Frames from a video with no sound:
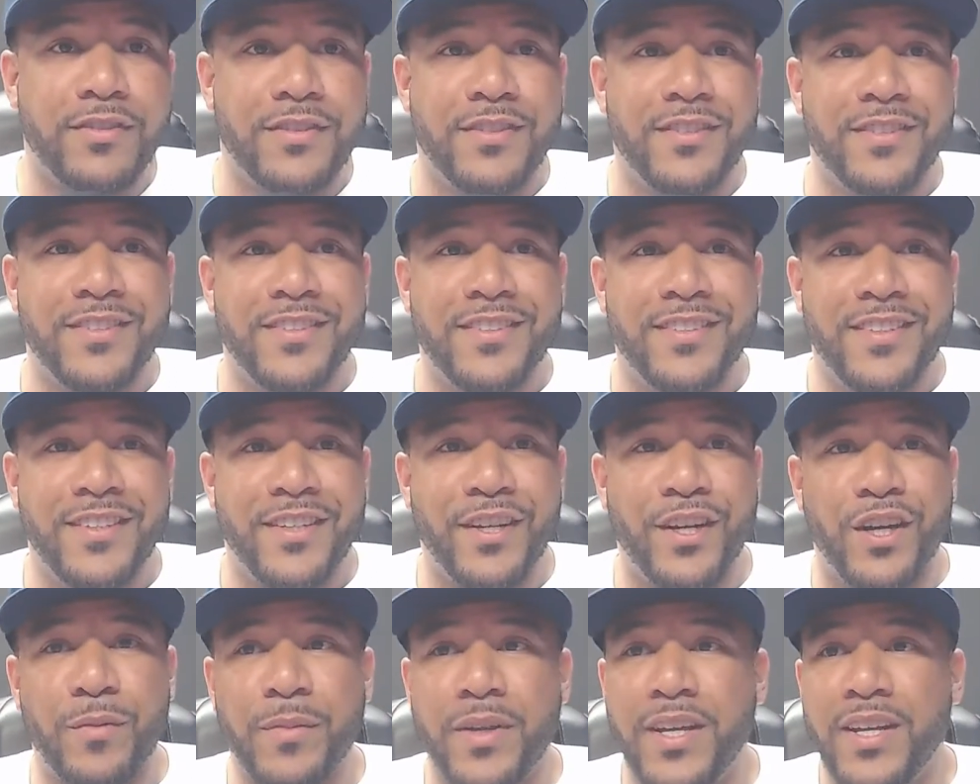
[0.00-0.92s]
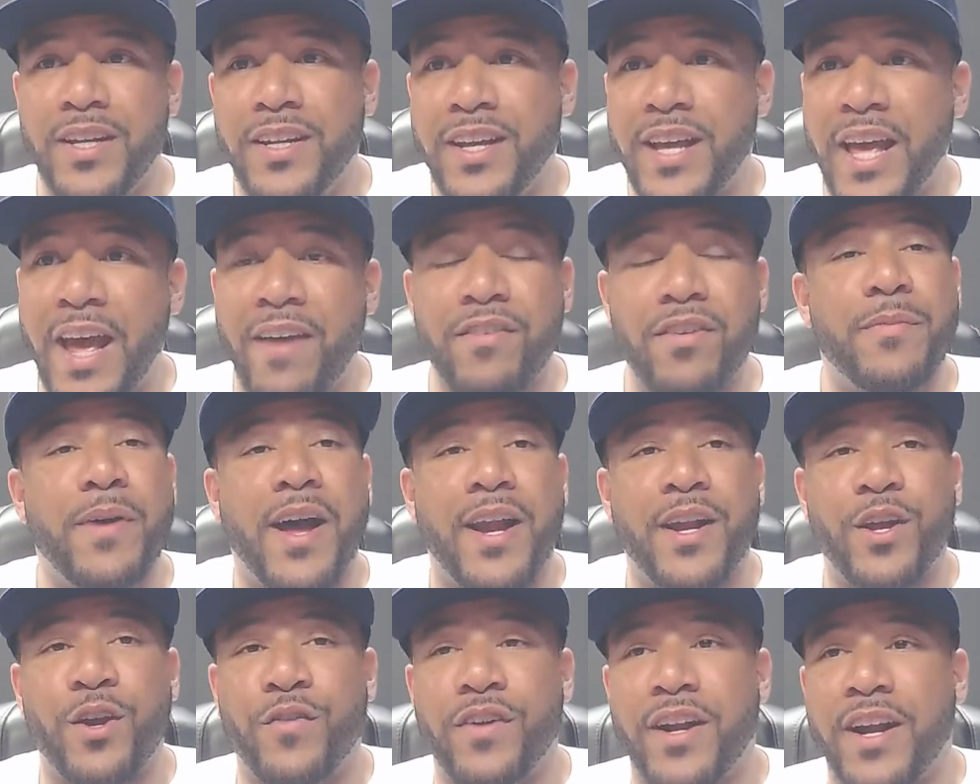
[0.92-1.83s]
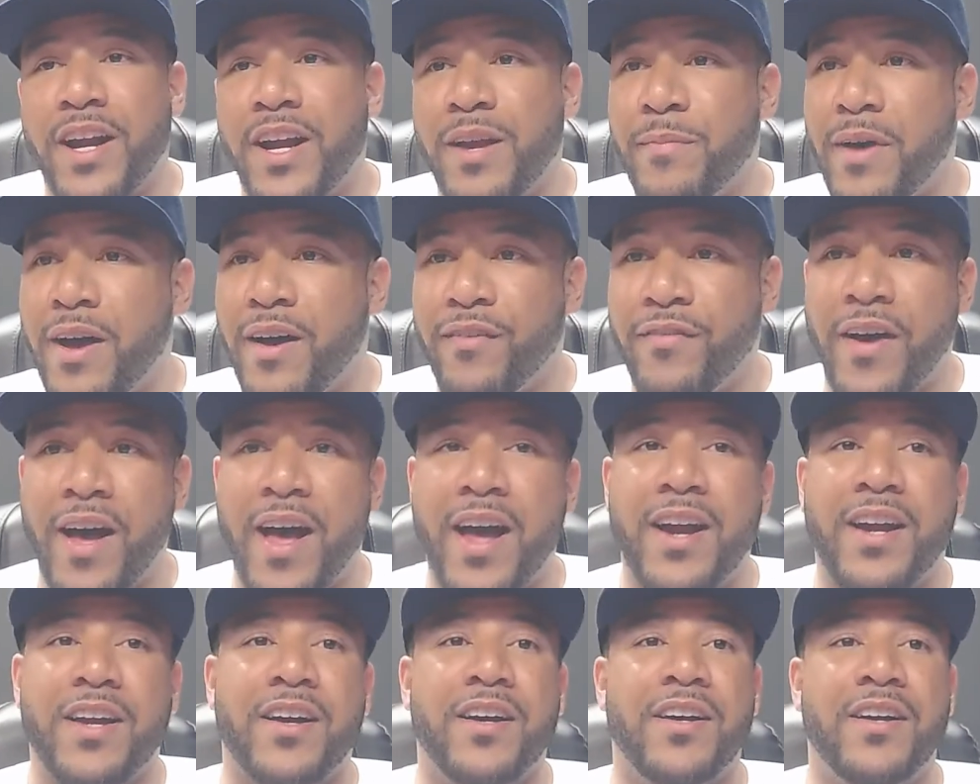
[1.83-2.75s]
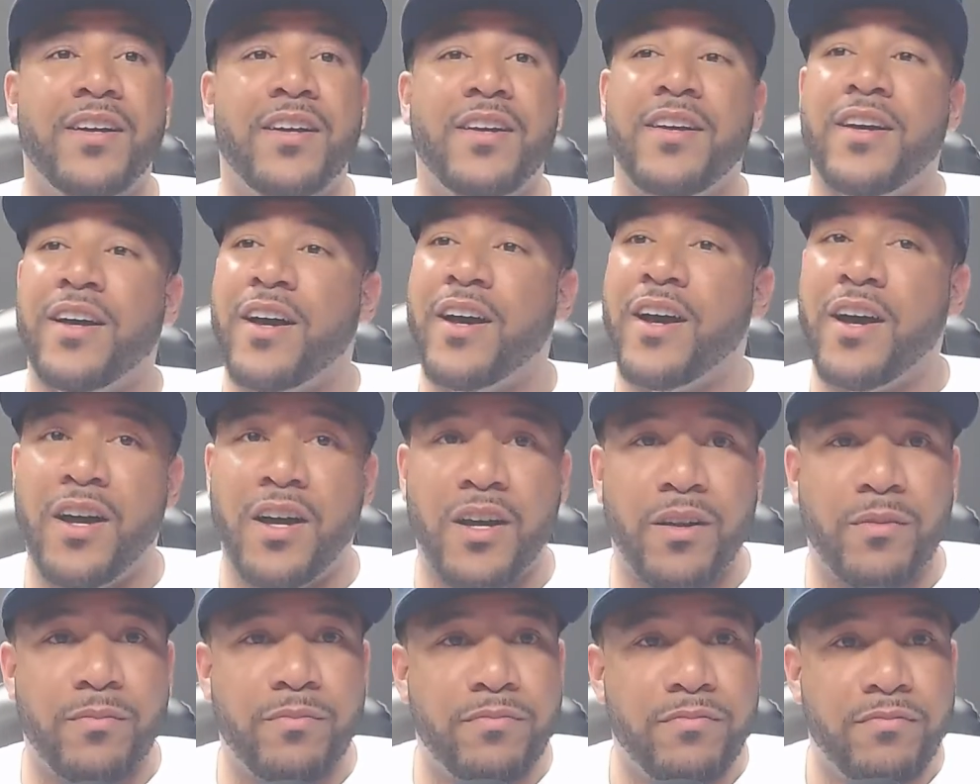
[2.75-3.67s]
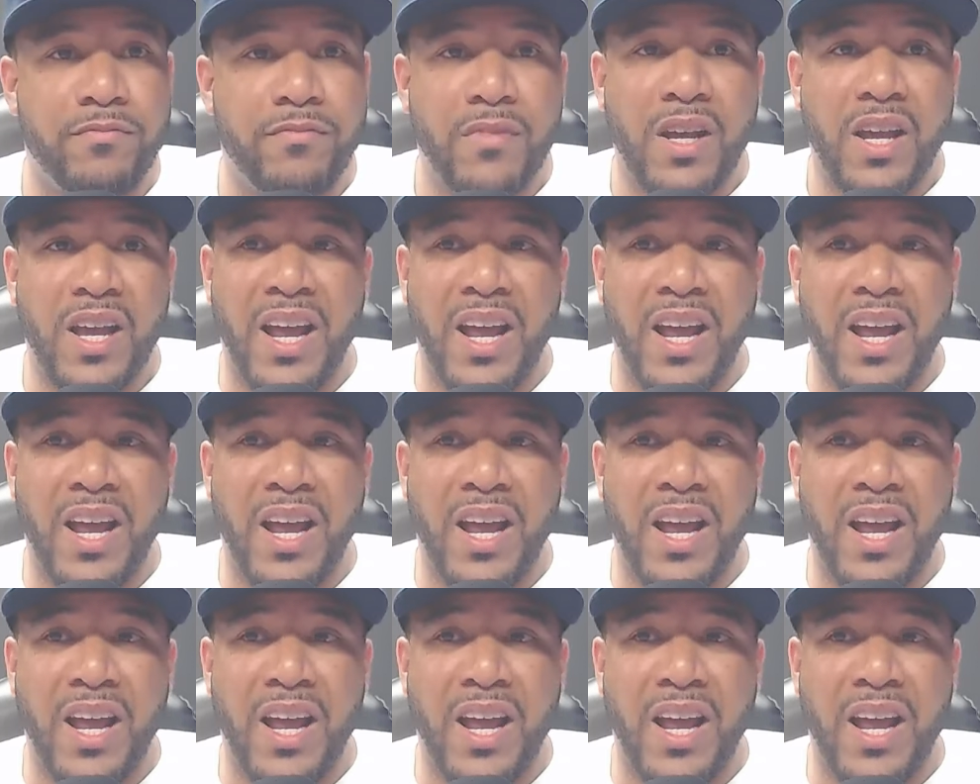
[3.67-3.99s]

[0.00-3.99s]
Right. You know what I mean? Everybody over there, 8 Mile Vodka. They familied up.